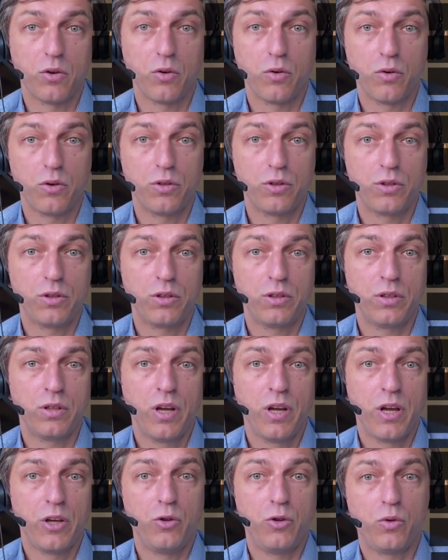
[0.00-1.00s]

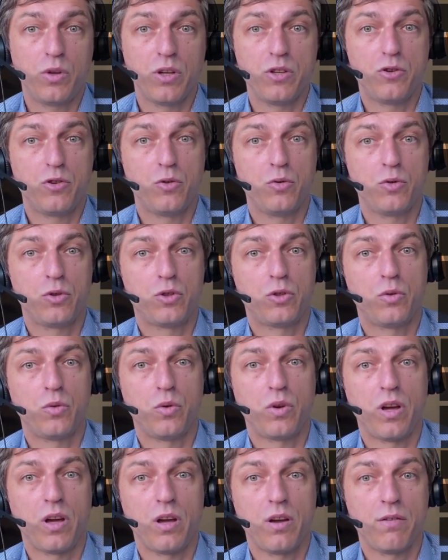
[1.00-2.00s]
or you can choose
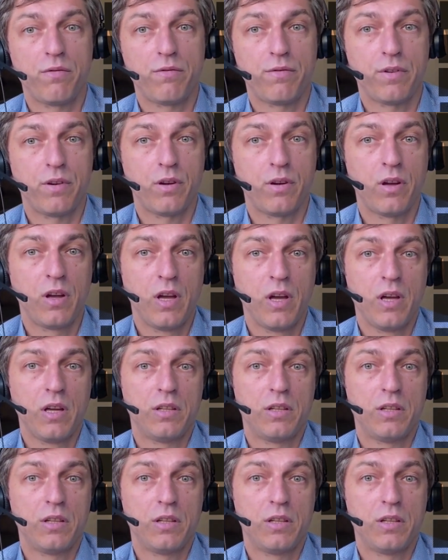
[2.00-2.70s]
to have